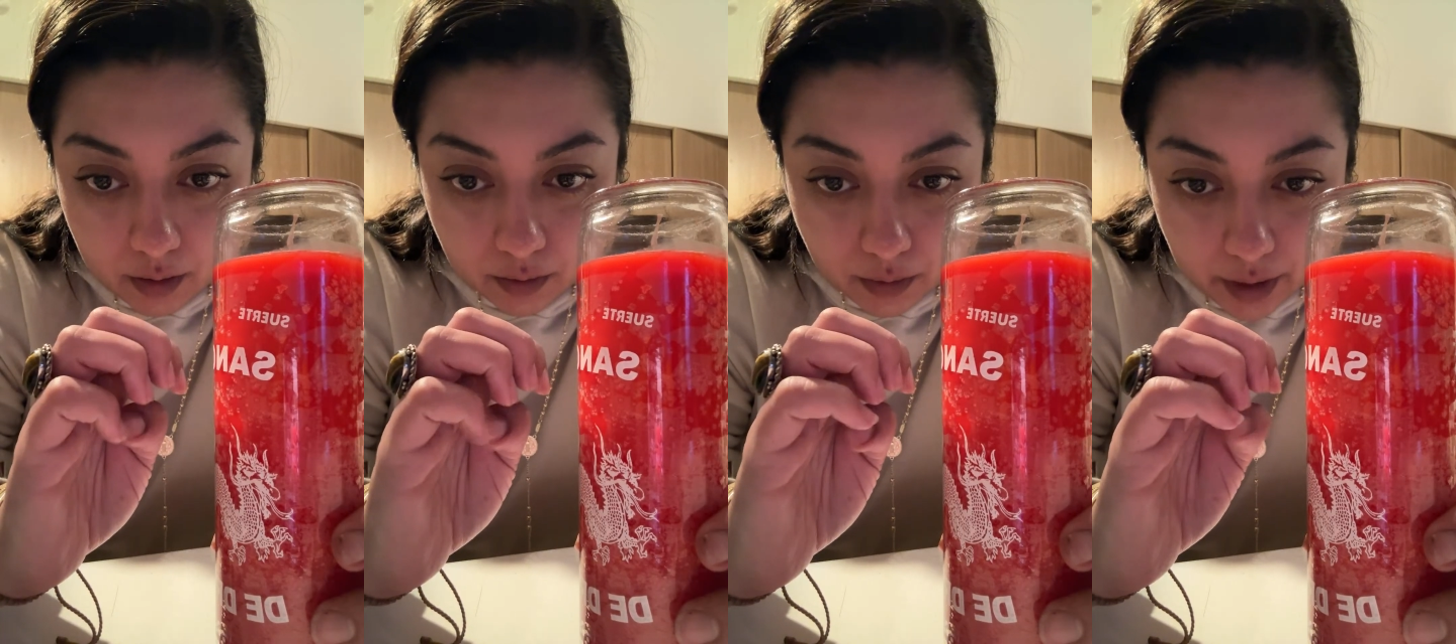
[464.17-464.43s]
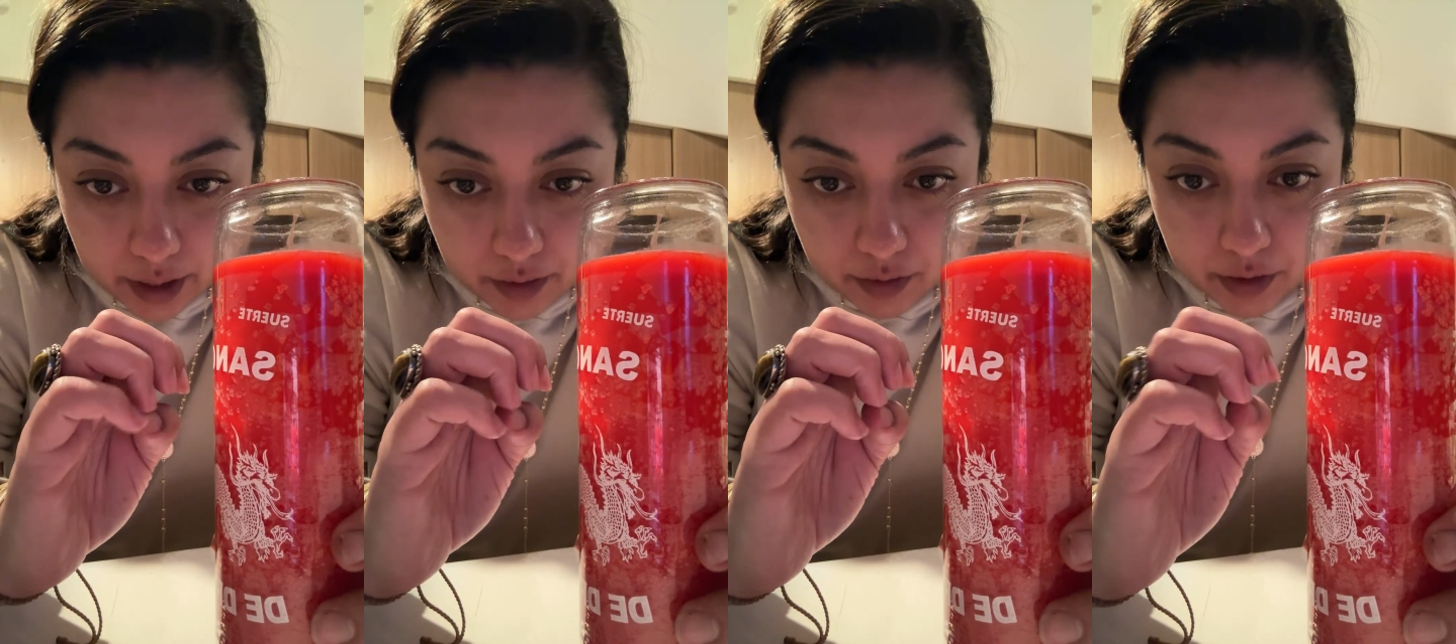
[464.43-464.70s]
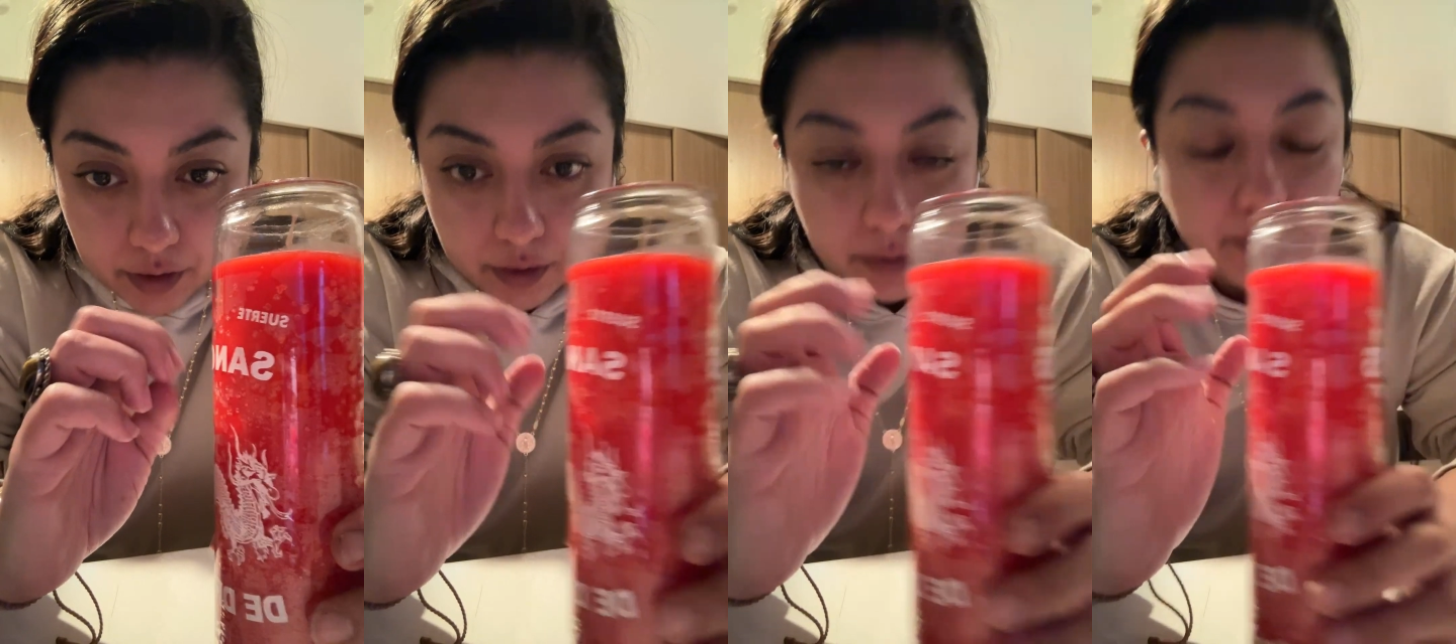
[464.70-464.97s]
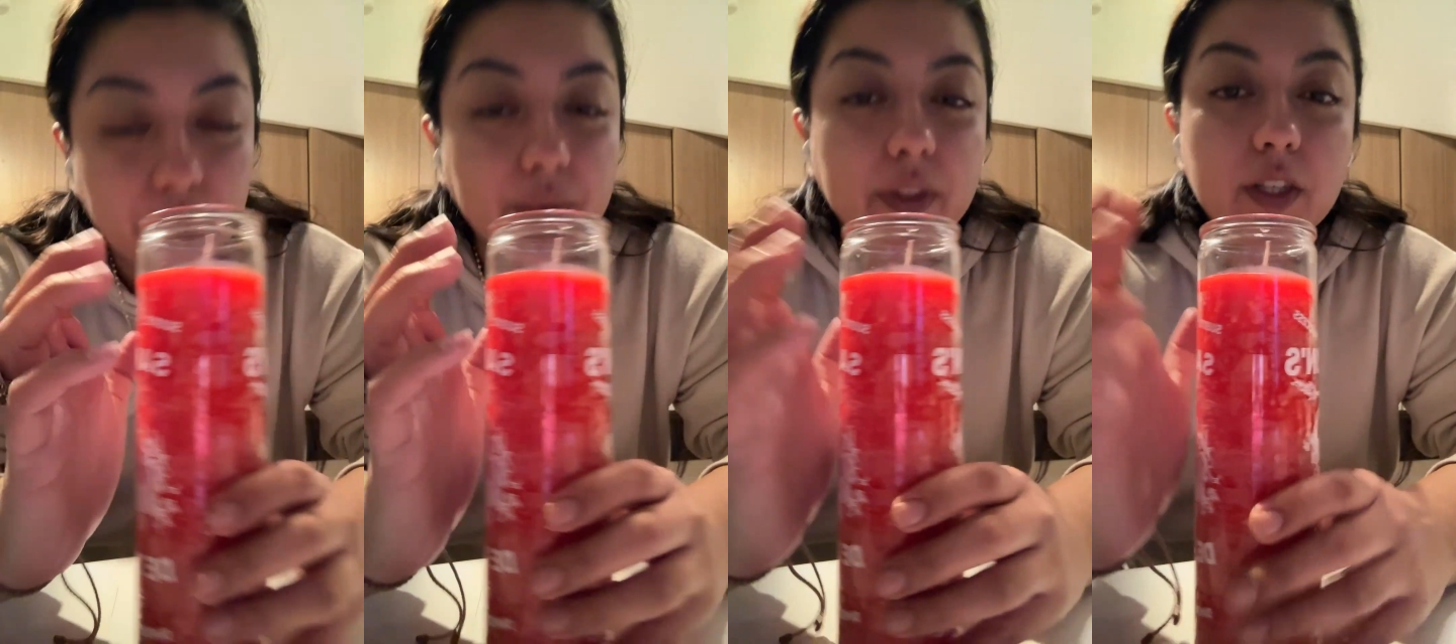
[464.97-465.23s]
Whatever,
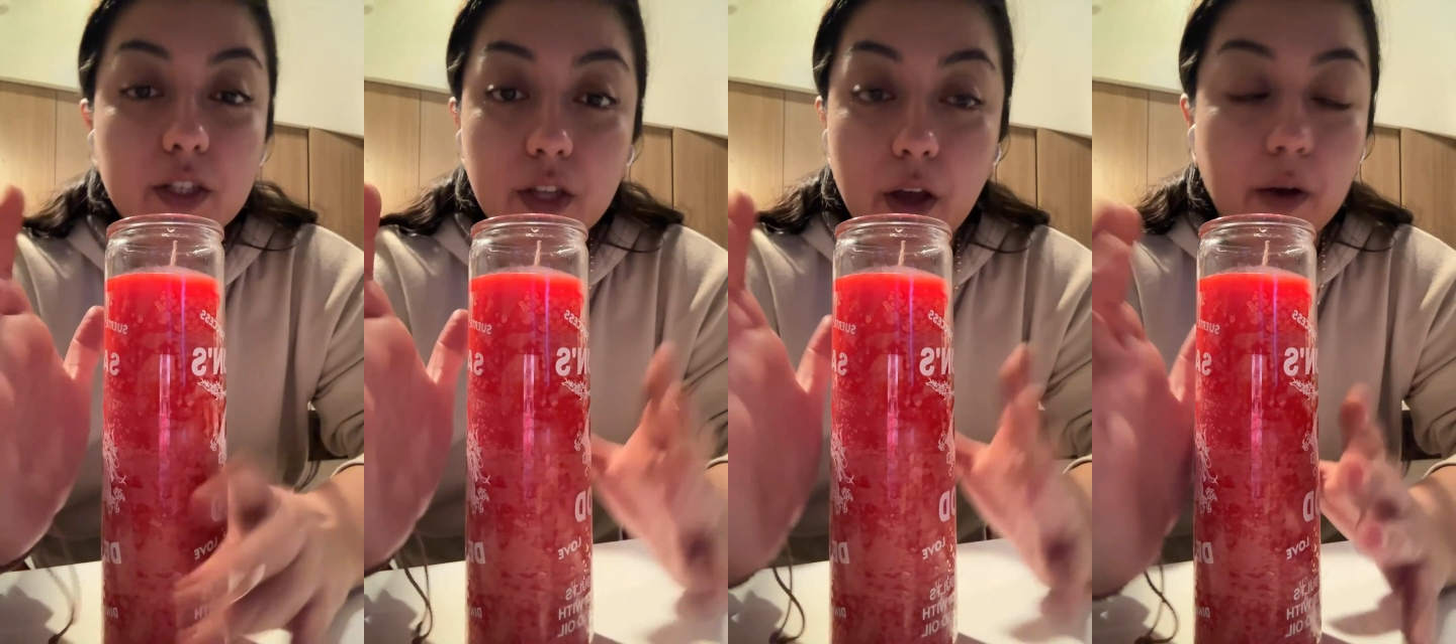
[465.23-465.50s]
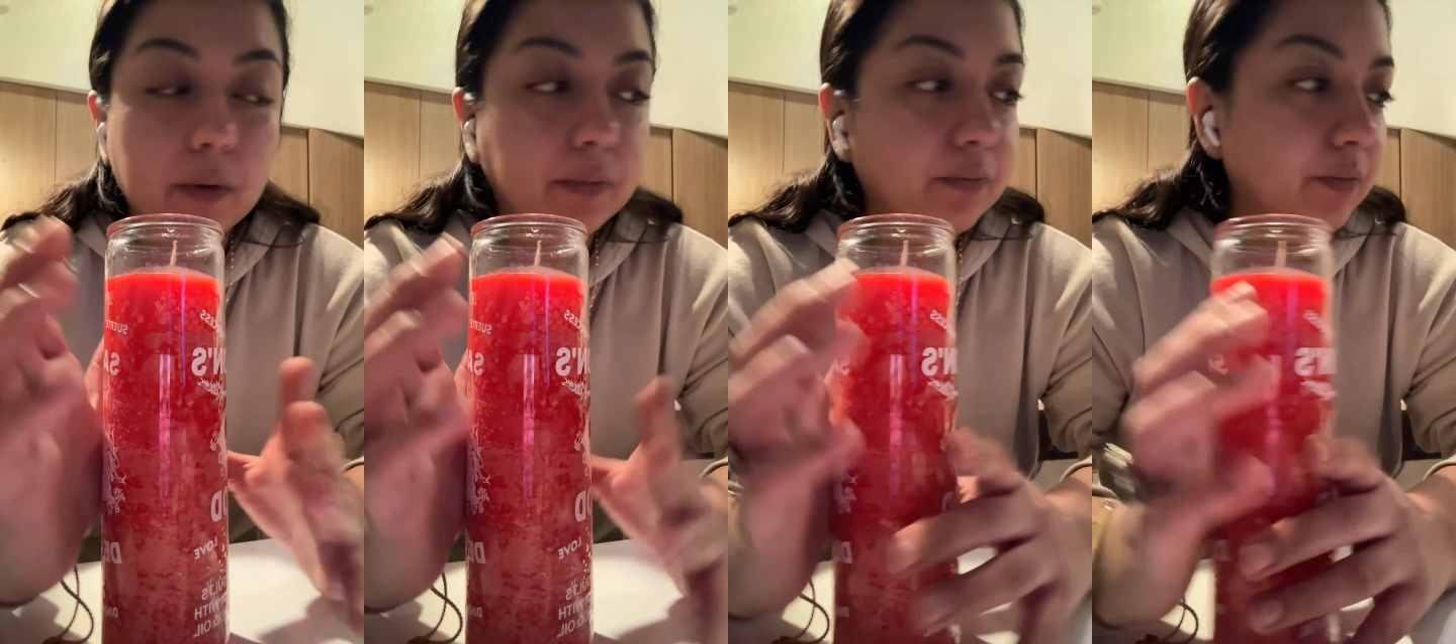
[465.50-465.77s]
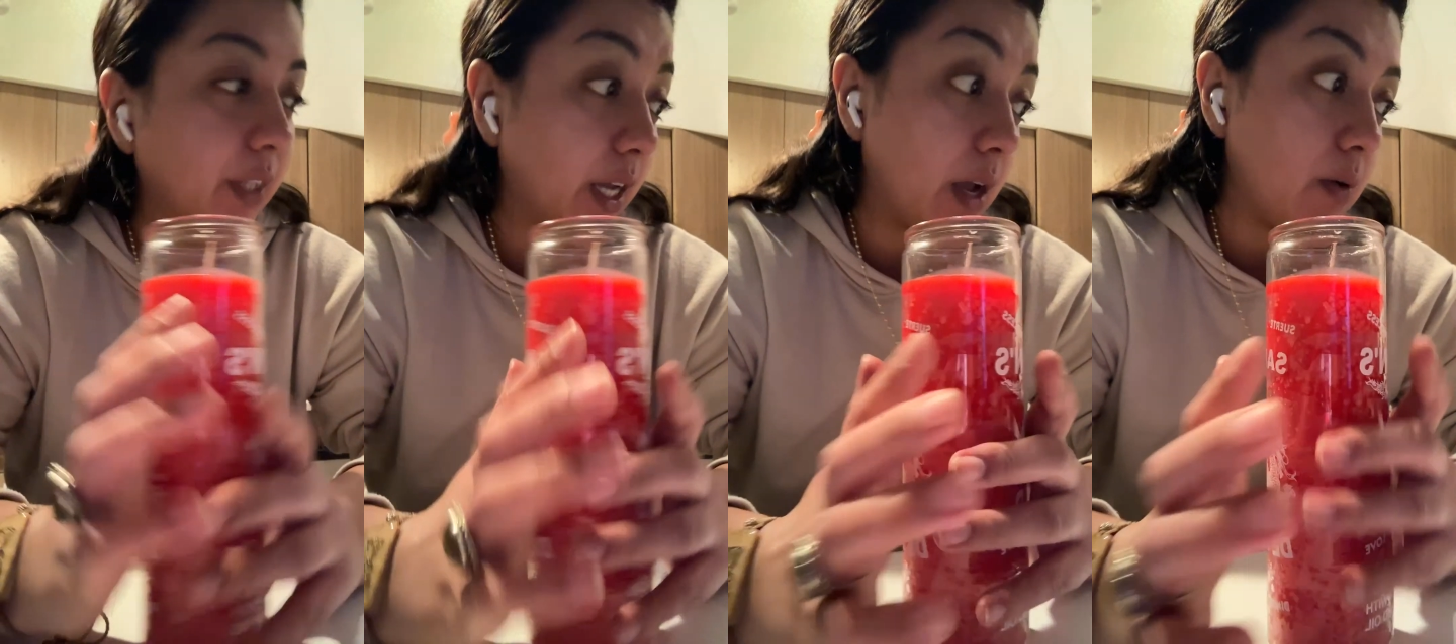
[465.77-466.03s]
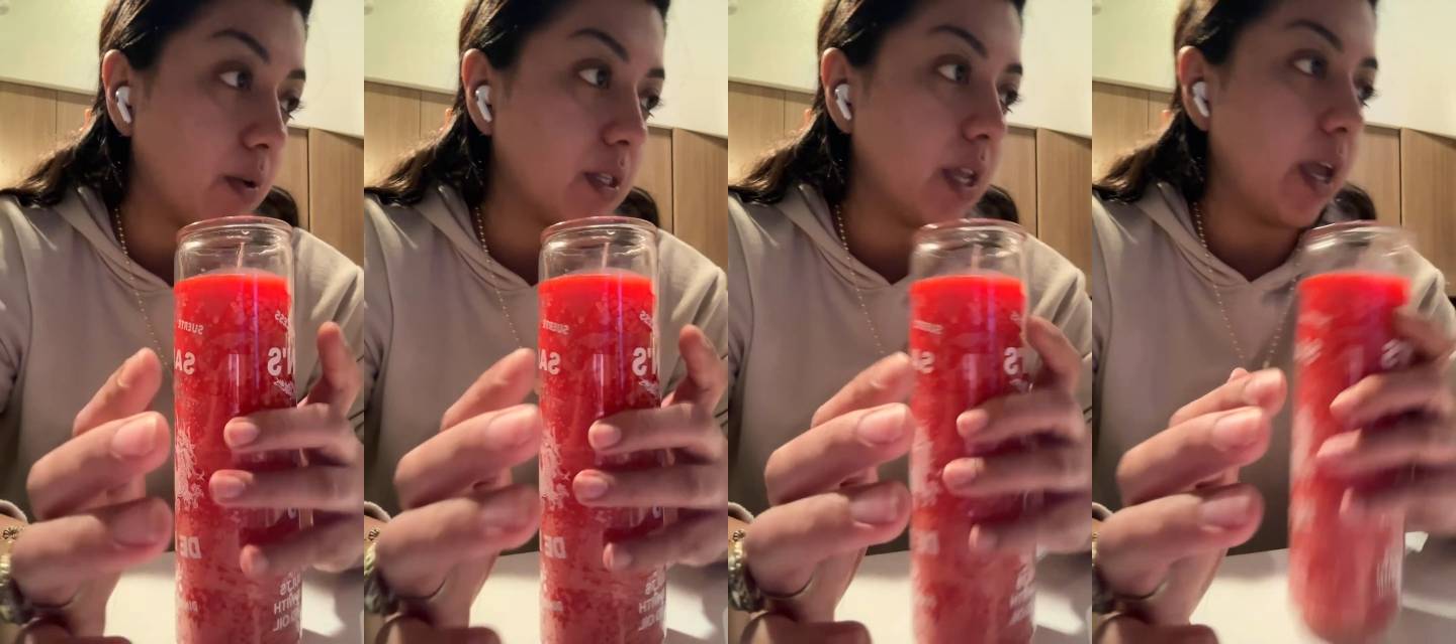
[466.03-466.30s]
dude. So, like
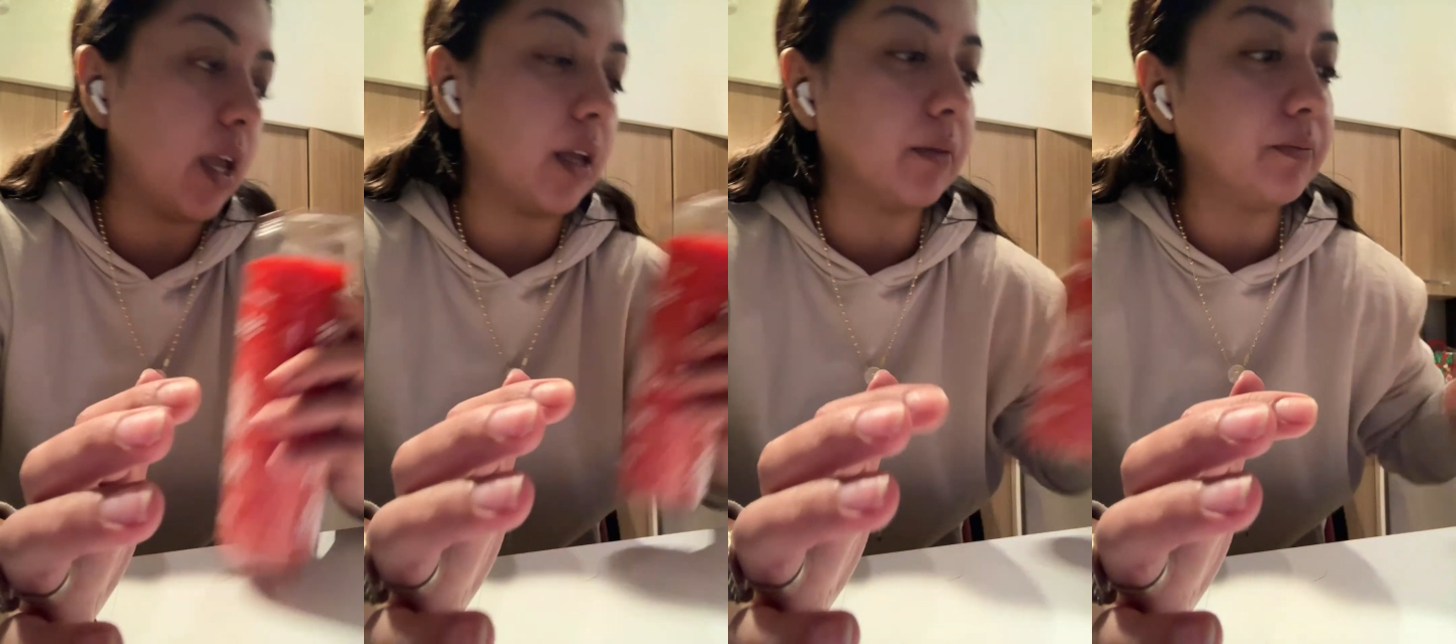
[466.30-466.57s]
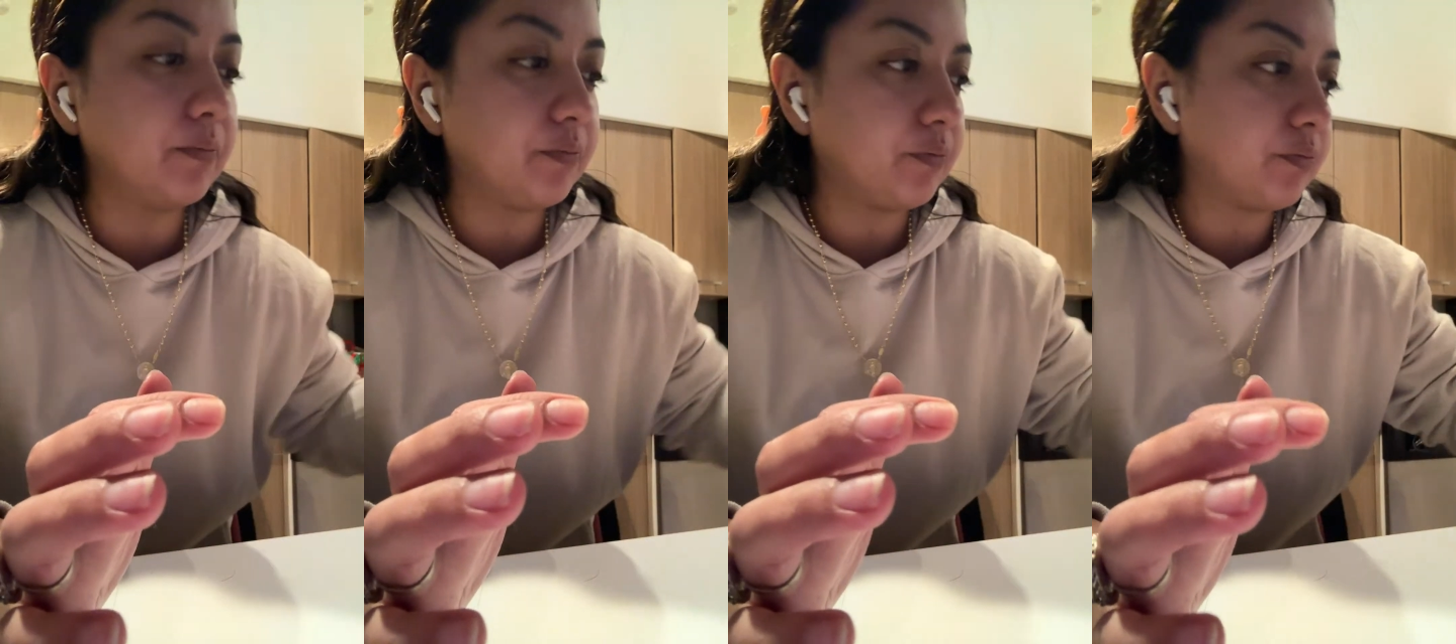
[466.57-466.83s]
I was saying,